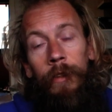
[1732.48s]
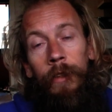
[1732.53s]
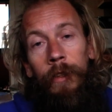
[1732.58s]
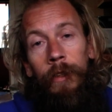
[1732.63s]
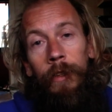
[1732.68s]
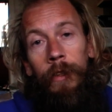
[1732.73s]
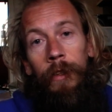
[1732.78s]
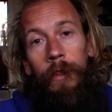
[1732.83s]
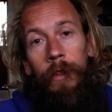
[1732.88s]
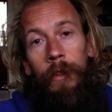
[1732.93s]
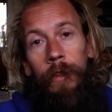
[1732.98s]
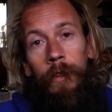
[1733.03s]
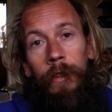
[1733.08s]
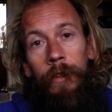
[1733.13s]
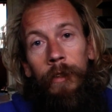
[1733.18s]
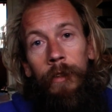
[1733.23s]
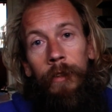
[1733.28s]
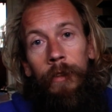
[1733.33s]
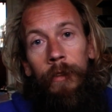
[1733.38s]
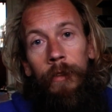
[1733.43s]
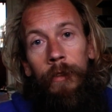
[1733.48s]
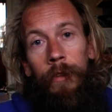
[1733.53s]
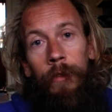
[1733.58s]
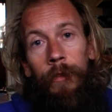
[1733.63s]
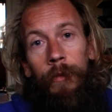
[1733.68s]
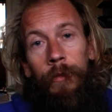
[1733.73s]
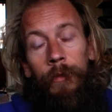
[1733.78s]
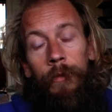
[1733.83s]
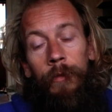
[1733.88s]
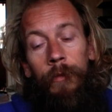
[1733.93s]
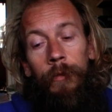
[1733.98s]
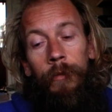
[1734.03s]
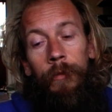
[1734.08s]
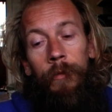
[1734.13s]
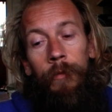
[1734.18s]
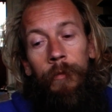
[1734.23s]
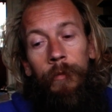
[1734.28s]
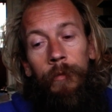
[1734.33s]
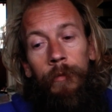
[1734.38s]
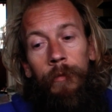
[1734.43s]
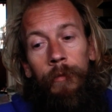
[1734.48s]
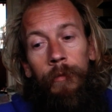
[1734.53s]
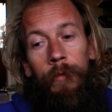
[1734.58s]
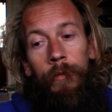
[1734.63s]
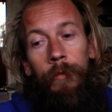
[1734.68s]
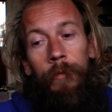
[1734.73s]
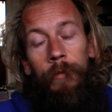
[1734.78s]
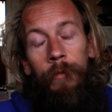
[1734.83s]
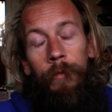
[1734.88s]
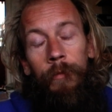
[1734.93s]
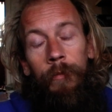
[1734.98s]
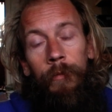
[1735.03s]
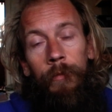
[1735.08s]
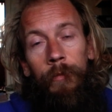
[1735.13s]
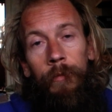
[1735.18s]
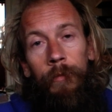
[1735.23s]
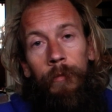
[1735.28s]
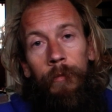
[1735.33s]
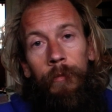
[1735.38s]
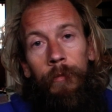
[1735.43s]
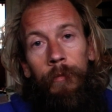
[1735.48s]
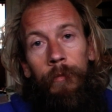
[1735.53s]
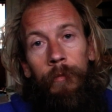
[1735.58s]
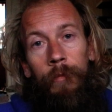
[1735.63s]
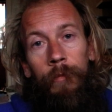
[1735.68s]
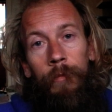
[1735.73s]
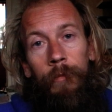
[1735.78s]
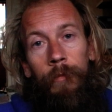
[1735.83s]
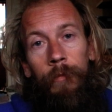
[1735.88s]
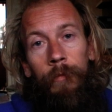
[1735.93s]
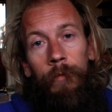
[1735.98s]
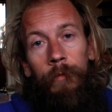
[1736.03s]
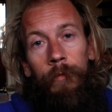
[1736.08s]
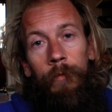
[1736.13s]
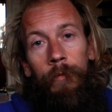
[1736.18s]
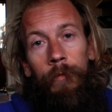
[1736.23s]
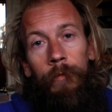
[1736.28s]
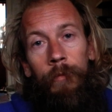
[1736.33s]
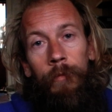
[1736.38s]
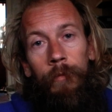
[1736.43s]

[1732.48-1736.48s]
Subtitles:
(silence)